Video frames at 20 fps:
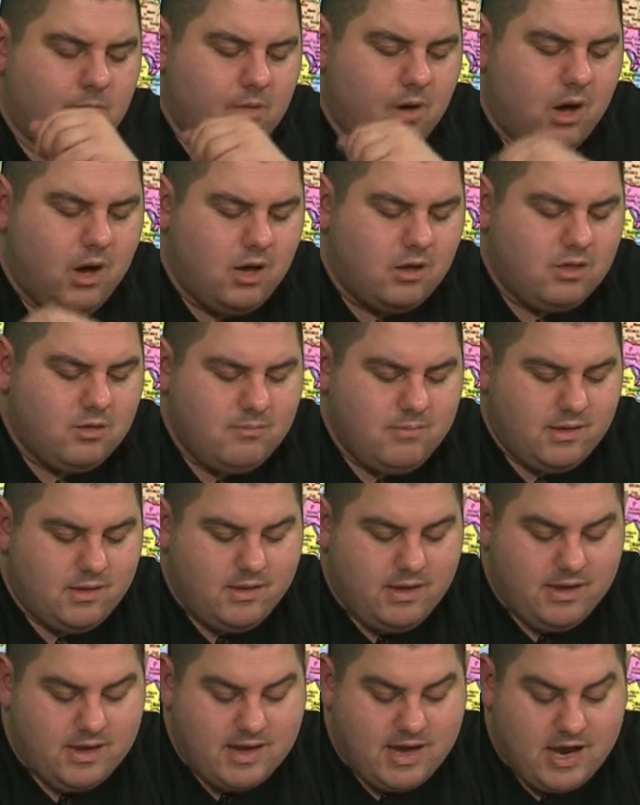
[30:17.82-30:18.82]

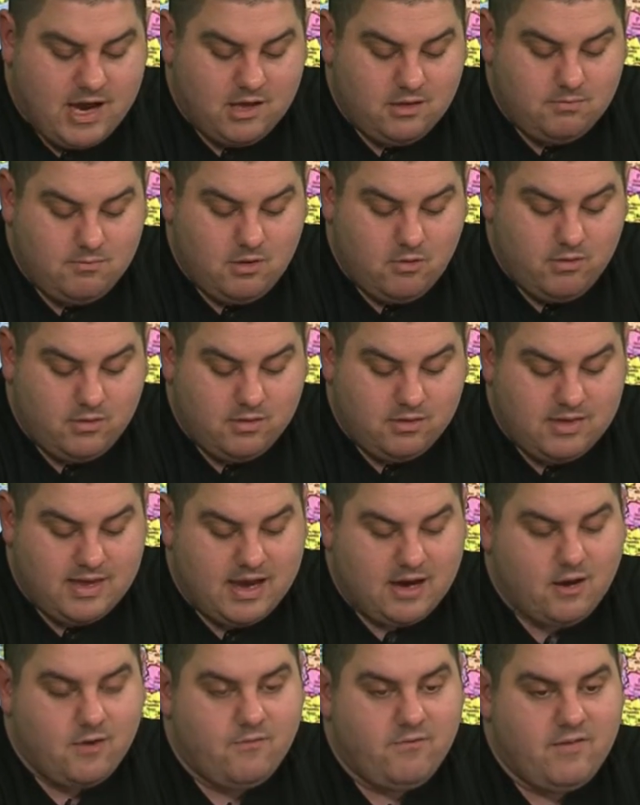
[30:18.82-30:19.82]
ultimately Cosmo would
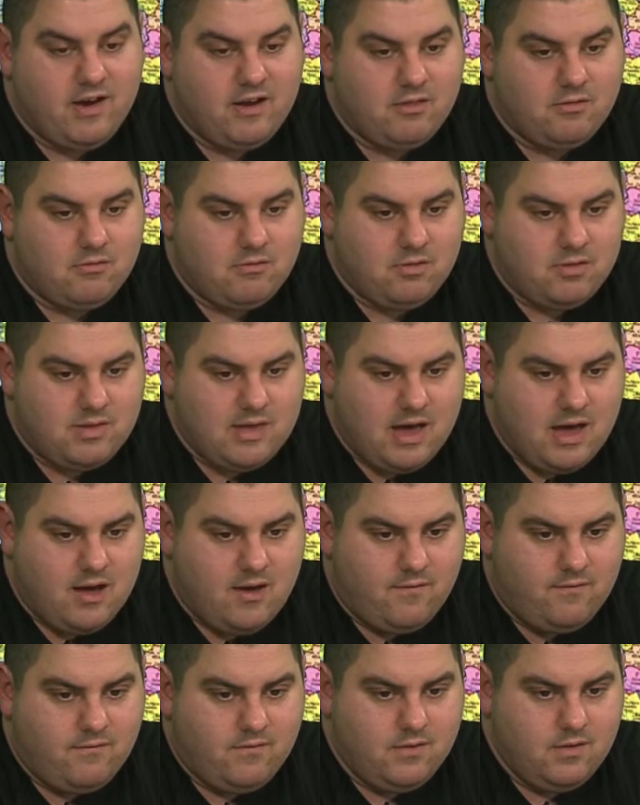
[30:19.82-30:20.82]
sacrifice
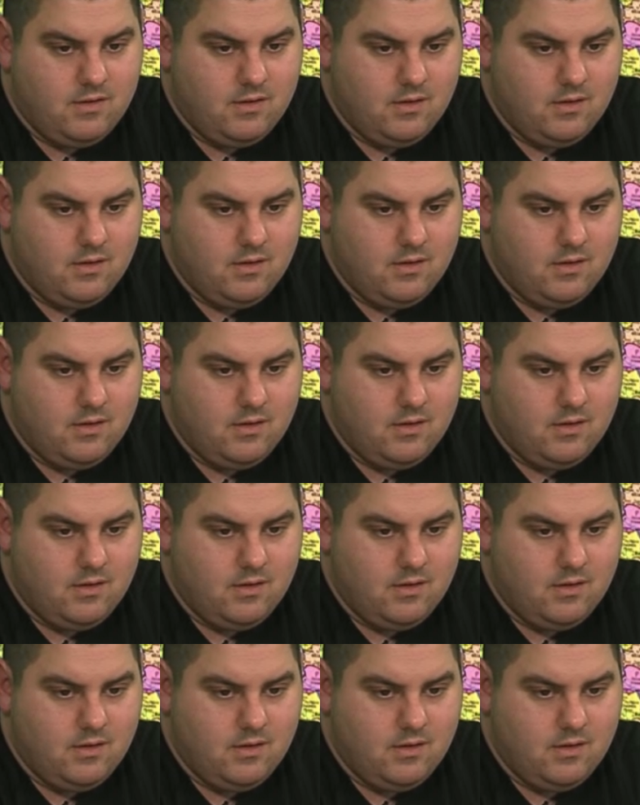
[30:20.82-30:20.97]
herself,